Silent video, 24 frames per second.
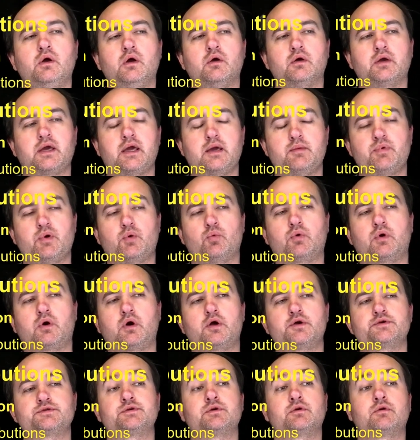Okay, but we're
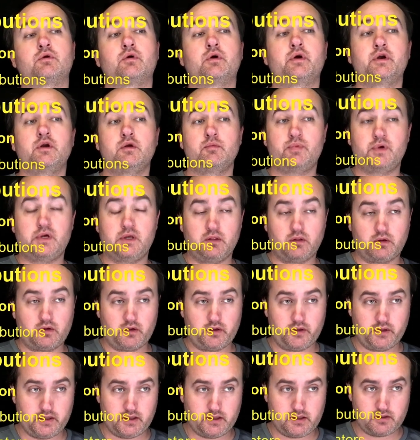also going to be
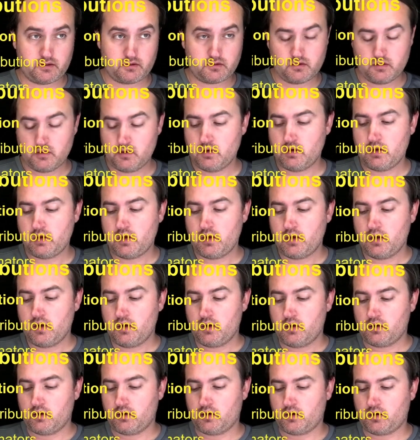learning
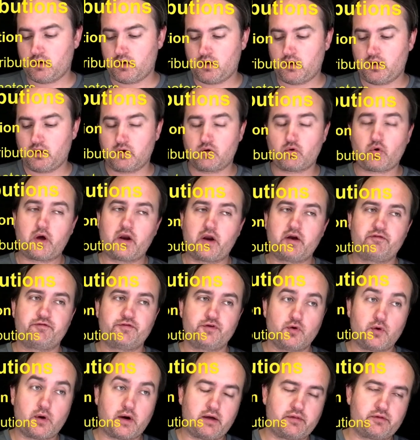quite a
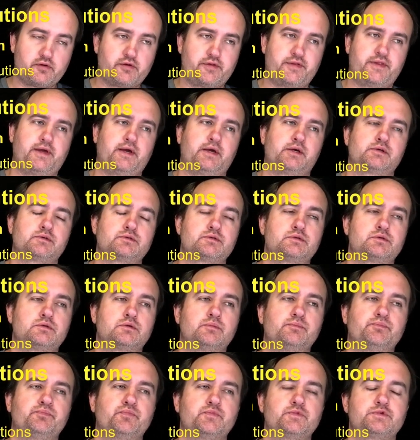few other things.
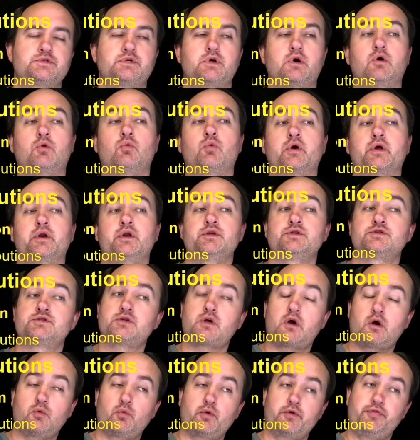So we're going to
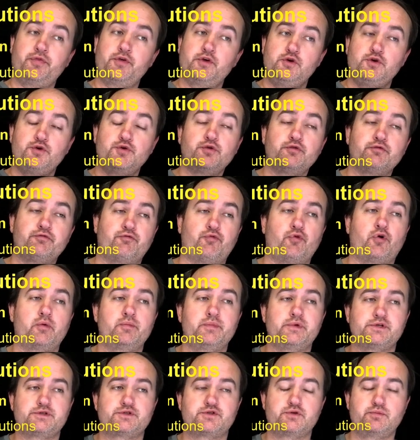start with the uniform
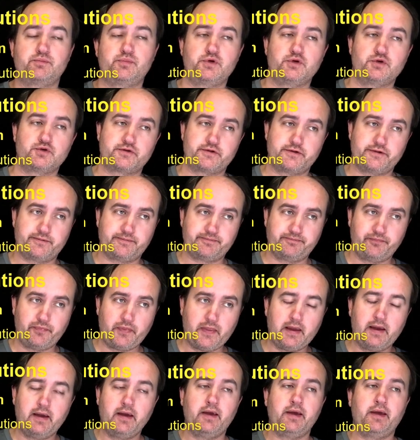distribution
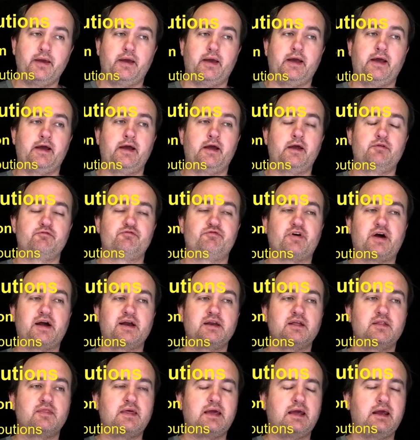and
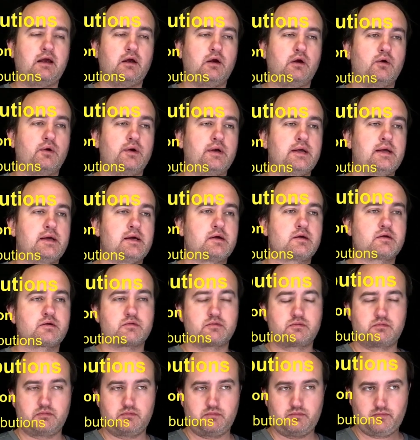finding the area
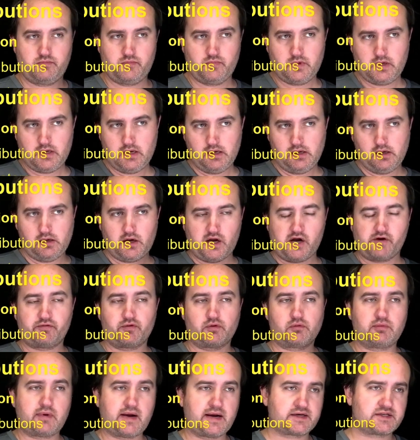of a
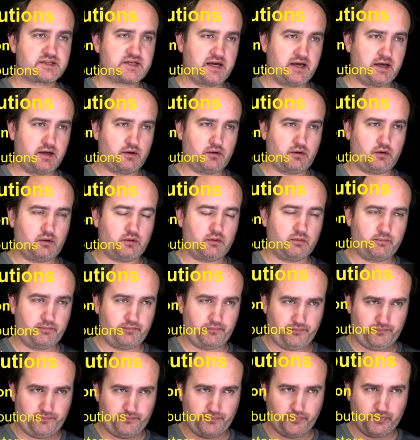rectangle,
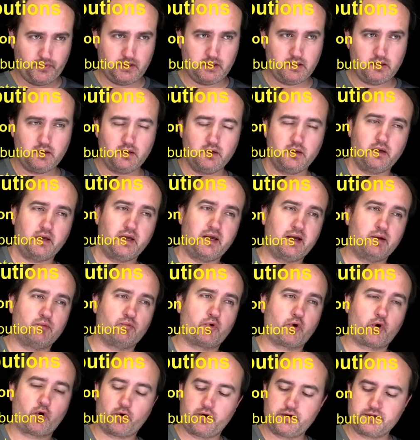and we're
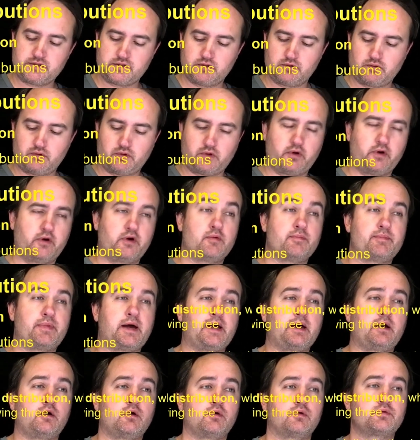going to learn
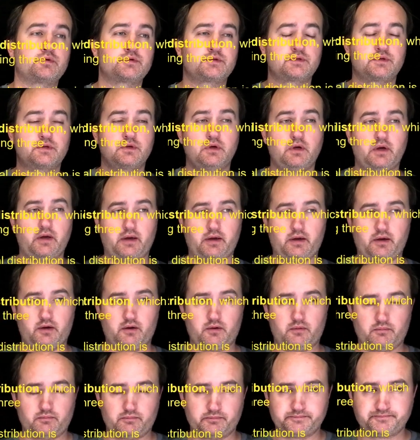about
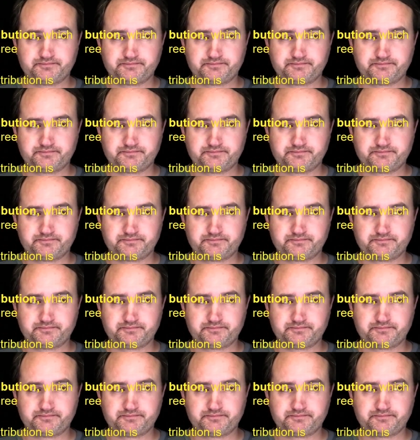how